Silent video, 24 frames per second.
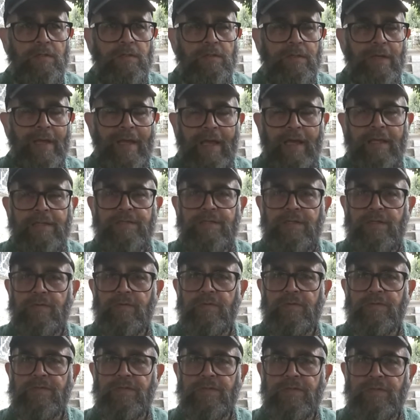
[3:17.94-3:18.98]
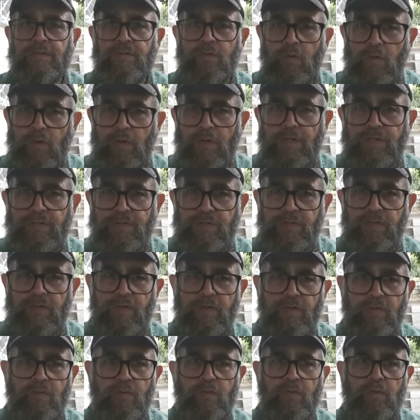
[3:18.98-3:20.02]
And it was endorsed
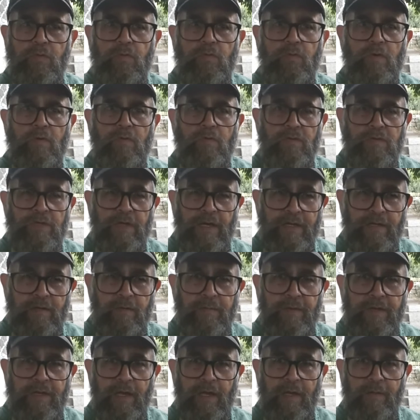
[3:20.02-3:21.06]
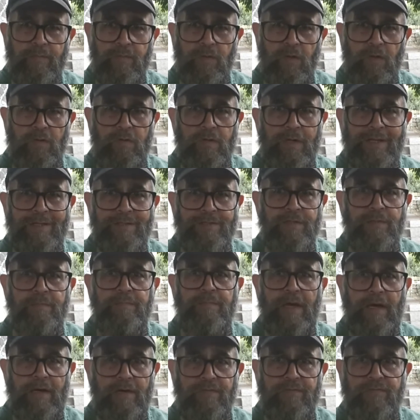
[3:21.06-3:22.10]
through what later became known as the
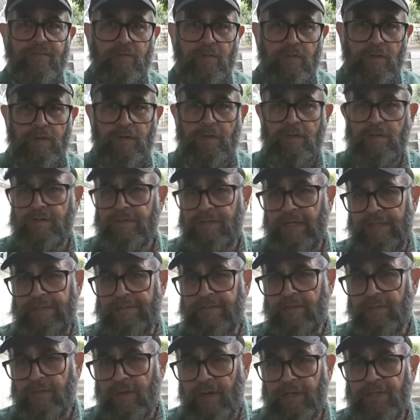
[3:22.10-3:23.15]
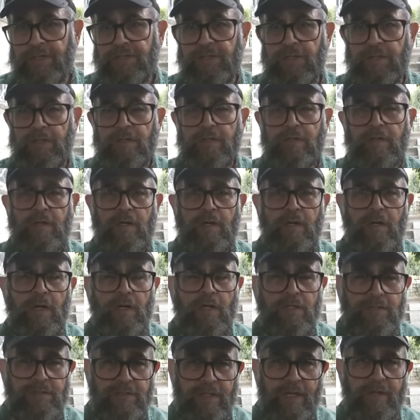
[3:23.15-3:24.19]
Balfour Declaration,
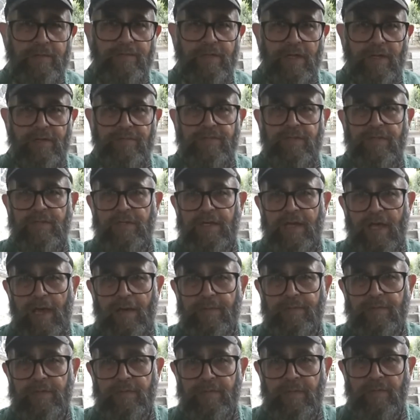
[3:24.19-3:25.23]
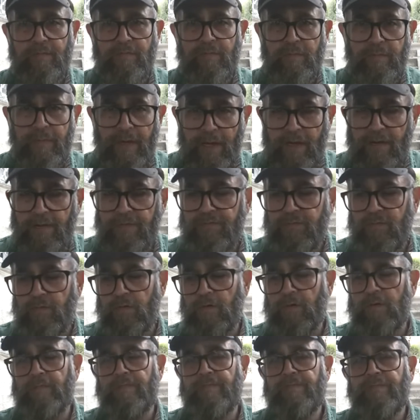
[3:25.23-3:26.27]
named after the cabinet member Balfour,